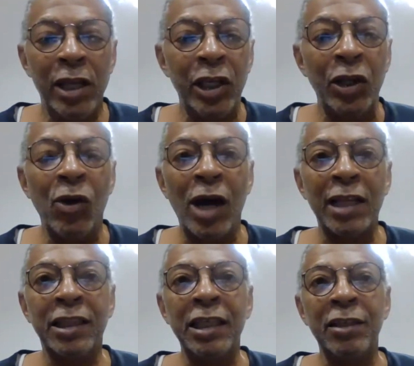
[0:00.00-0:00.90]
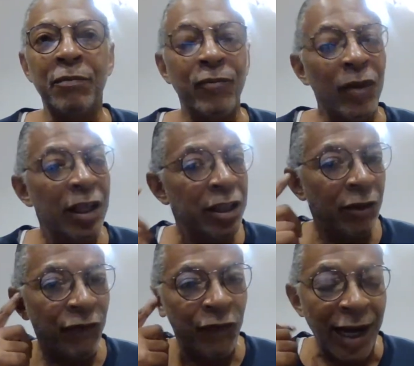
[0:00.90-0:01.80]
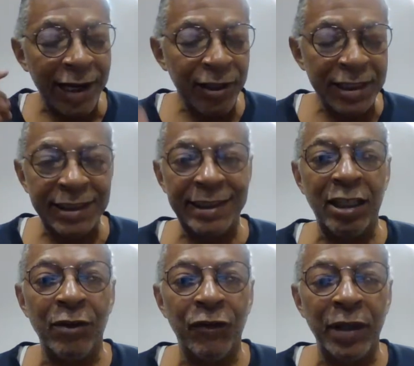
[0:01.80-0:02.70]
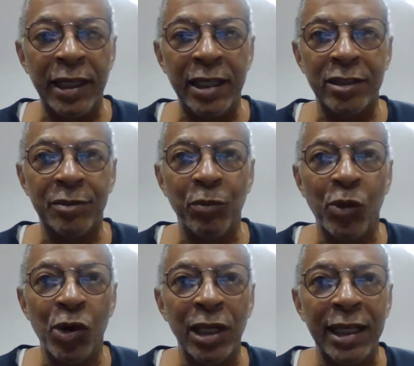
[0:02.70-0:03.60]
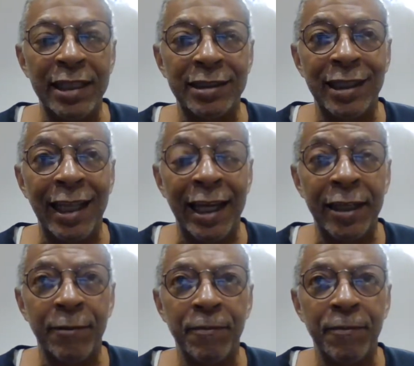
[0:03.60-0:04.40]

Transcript: I think the fire itself is more or less like